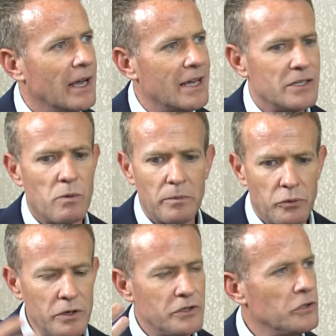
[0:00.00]
has one
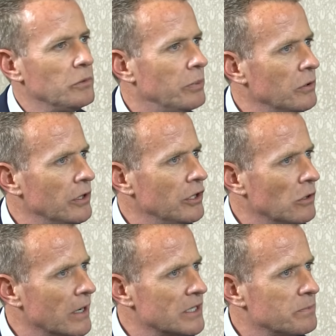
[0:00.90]
point two billion
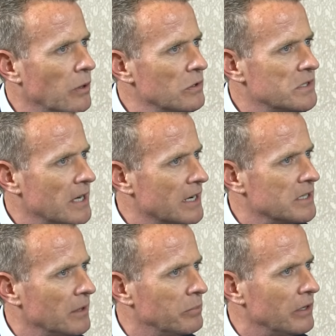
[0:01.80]
U S post-tax
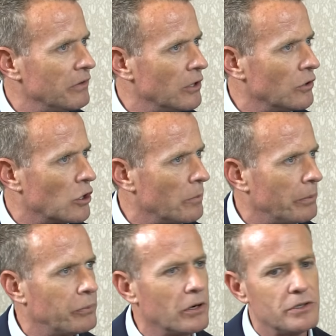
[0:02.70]
N P V on the copper
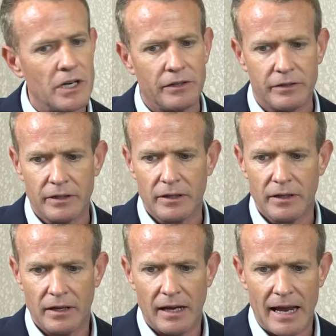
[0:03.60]
project,
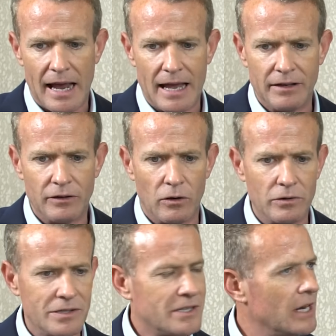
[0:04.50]
and on
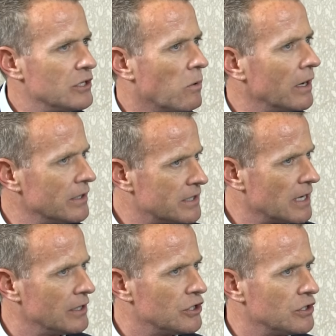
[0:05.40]
the stage one and
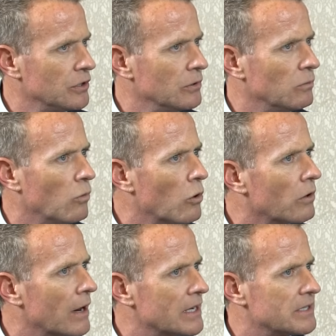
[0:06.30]
stage two
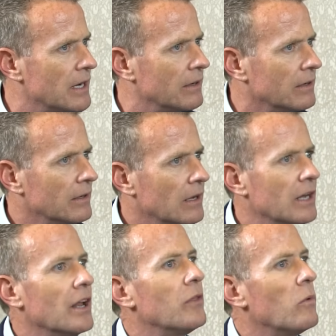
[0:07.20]
water asset,
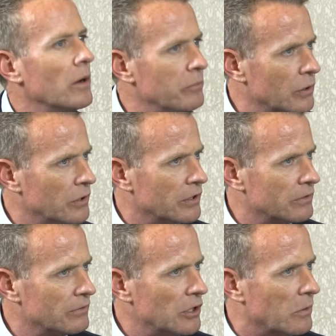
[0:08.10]
another one
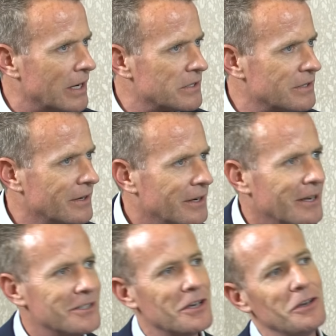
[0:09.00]
billion U S.
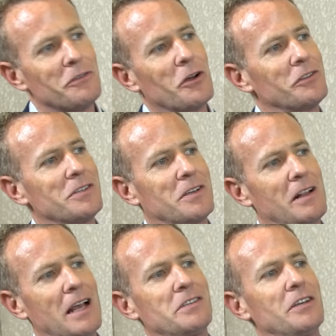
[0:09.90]
So you've got this
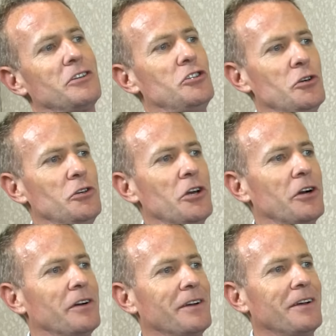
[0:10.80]
classic
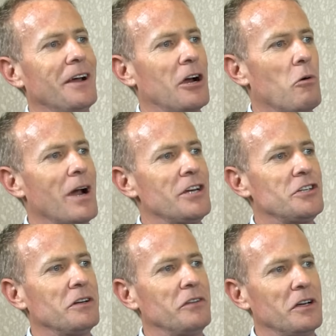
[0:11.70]
junior
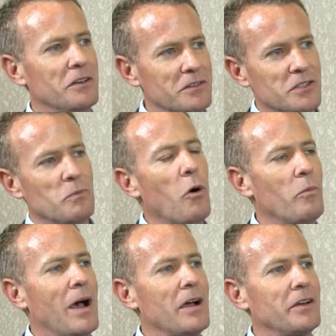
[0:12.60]
equation of a small
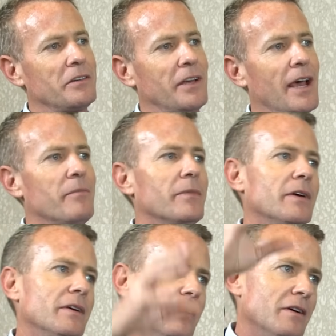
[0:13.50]
market cap
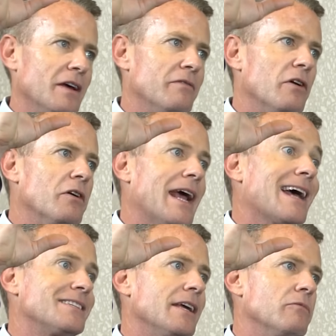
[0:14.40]
and very
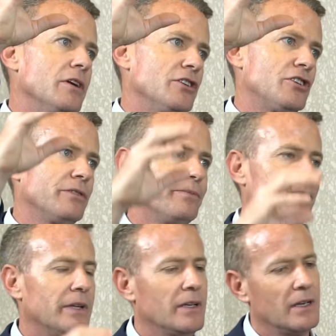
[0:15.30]
asset rich.
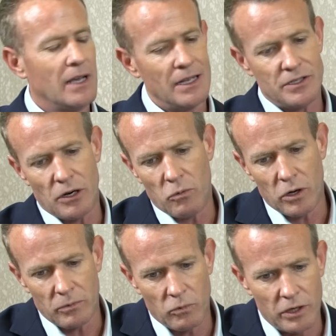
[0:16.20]
Right. And so
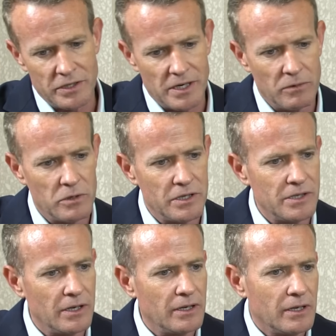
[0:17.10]
what, what is a, what is
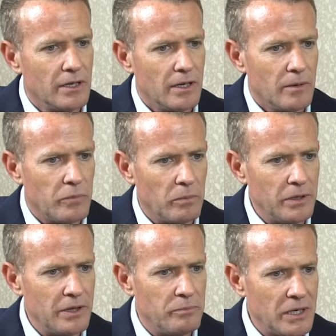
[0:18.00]
a,
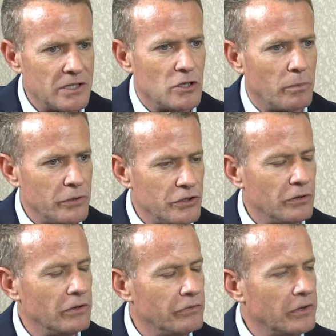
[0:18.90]
probably the biggest
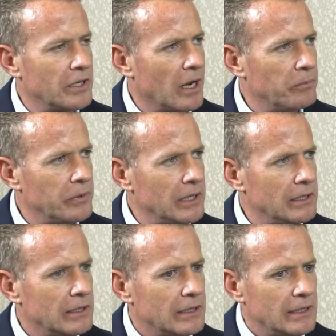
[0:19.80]
opportunity for the
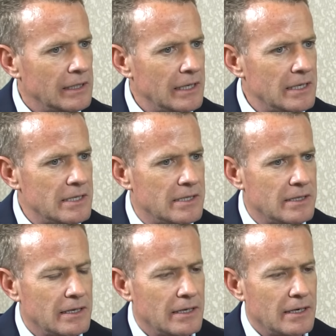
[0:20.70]
company
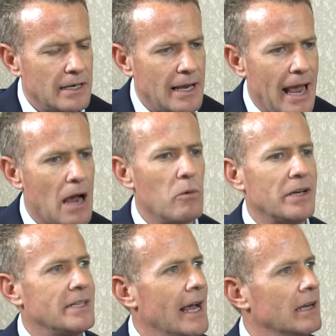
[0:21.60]
is how
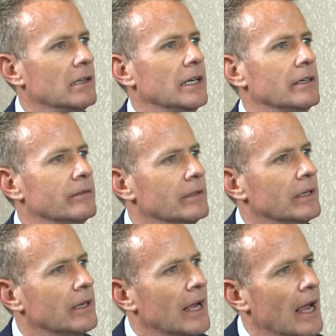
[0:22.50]
we're tackling
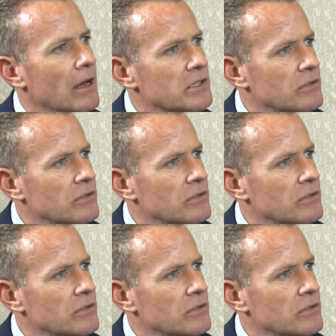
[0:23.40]
our